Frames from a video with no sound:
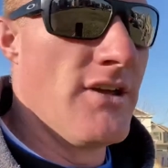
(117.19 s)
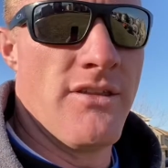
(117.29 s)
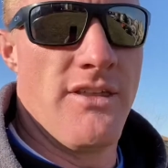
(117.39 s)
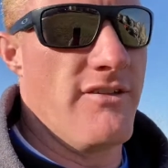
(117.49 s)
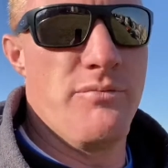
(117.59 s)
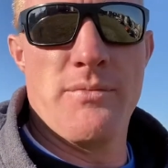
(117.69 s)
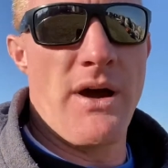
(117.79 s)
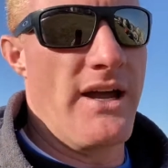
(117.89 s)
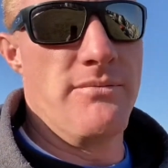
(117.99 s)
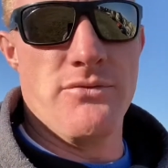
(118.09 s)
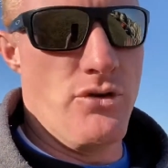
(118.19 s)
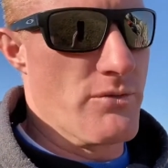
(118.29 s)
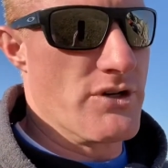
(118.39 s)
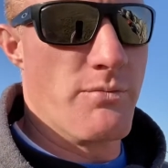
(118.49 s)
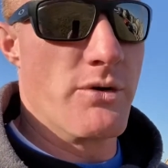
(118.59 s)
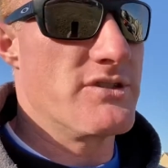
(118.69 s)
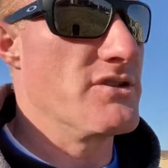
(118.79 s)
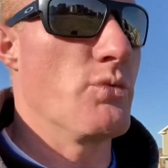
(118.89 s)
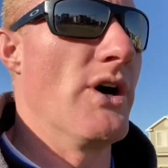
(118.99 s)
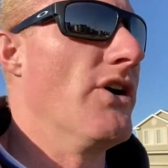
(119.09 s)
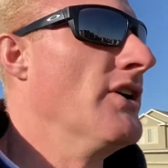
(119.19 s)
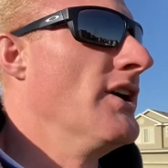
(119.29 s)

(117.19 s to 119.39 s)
they've been behind numerous boats as well.